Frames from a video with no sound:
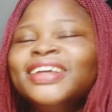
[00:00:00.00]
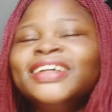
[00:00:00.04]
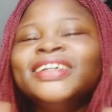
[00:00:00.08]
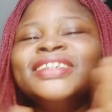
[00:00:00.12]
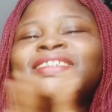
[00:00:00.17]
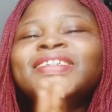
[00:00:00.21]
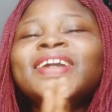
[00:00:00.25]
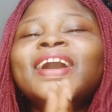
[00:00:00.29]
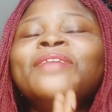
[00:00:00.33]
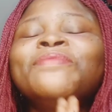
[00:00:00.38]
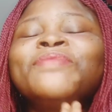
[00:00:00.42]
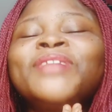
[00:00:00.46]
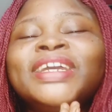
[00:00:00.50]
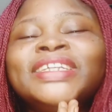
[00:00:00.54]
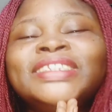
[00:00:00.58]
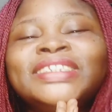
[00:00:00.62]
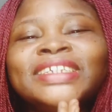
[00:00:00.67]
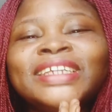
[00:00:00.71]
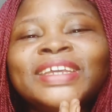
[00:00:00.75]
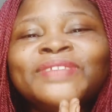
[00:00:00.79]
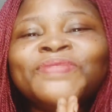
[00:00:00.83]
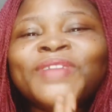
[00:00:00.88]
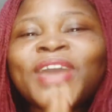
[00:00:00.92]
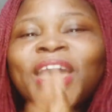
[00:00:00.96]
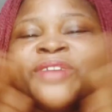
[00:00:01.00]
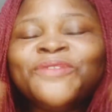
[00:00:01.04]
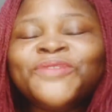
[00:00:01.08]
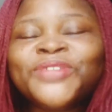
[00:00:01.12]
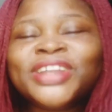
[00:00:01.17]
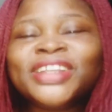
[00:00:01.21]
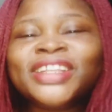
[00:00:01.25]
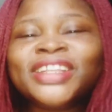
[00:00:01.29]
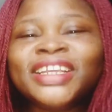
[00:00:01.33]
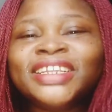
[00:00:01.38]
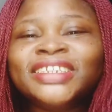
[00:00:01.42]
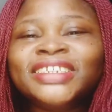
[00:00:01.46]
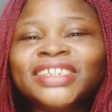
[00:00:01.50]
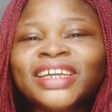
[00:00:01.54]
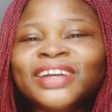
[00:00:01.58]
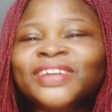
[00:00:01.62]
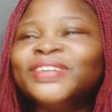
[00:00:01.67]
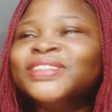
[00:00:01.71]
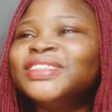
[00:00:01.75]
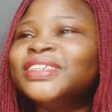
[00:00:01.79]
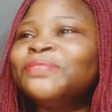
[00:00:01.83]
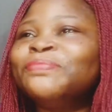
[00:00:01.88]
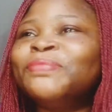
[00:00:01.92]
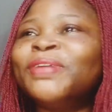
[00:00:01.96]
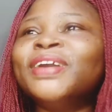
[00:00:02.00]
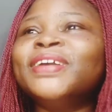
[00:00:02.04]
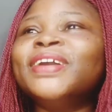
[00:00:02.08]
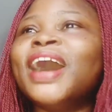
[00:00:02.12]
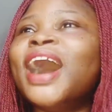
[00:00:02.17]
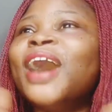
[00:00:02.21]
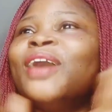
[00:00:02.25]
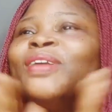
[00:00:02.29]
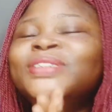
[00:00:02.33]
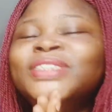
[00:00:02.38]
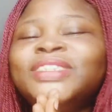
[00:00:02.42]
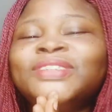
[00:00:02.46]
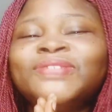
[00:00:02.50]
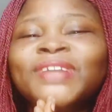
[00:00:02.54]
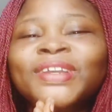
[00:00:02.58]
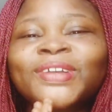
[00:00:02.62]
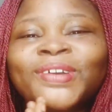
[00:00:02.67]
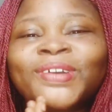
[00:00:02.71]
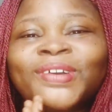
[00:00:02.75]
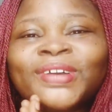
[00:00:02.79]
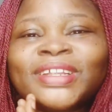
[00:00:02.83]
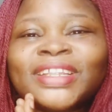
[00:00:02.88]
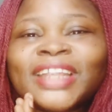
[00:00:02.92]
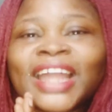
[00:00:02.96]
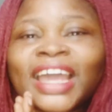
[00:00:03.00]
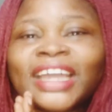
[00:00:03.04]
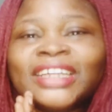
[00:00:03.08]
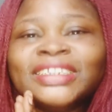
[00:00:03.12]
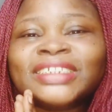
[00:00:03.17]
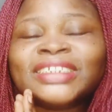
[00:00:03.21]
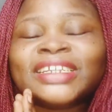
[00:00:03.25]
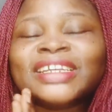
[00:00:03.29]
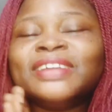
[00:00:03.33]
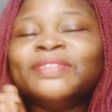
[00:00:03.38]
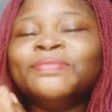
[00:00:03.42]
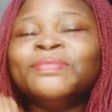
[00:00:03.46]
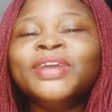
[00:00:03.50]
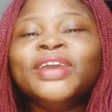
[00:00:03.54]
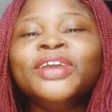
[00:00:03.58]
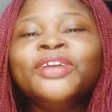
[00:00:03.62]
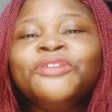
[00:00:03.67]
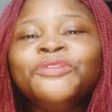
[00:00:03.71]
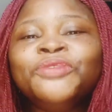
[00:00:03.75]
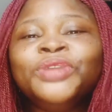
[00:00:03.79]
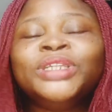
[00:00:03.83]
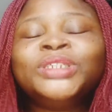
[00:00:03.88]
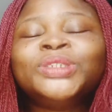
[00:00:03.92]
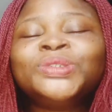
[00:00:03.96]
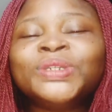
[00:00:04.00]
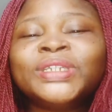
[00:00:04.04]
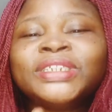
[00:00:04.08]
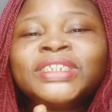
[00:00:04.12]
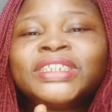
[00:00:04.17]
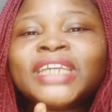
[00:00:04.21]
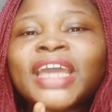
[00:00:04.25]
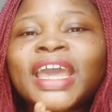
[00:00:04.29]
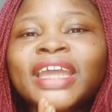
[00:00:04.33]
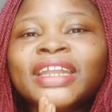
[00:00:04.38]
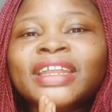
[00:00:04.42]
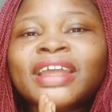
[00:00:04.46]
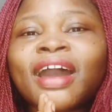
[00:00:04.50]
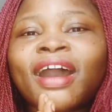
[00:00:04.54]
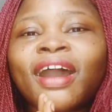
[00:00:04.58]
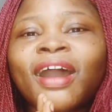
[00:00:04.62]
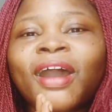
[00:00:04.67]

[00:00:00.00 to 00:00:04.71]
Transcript: So I'm going to give you every details about how she recognized him, retweeted